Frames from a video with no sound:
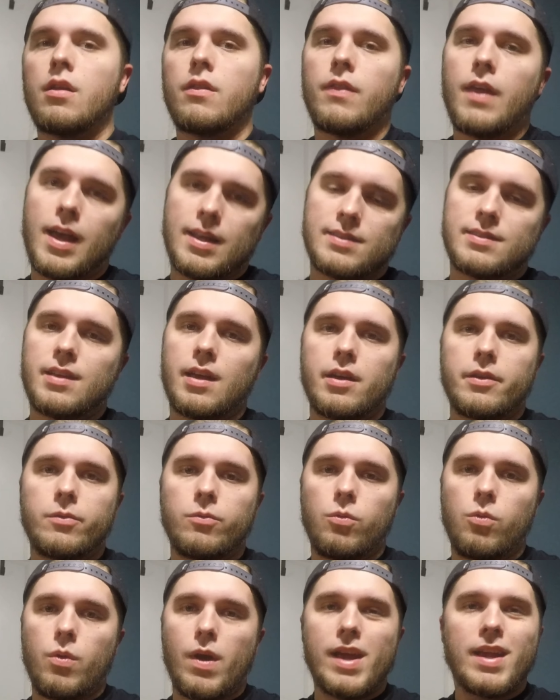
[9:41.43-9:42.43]
that side
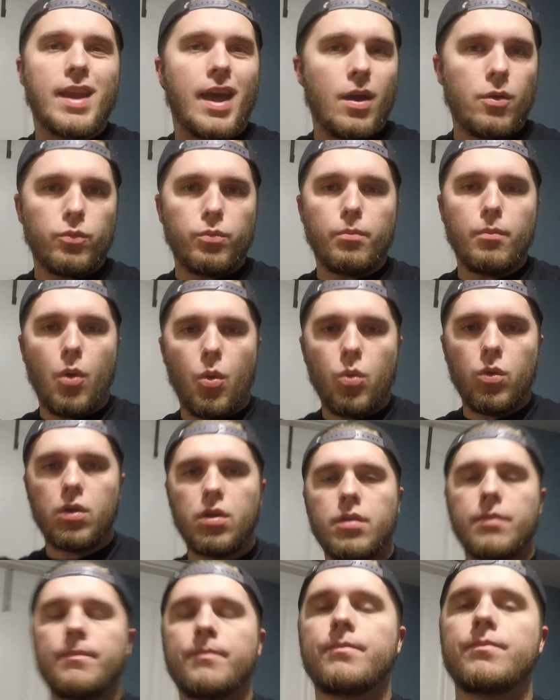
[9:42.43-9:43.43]
will weigh down more.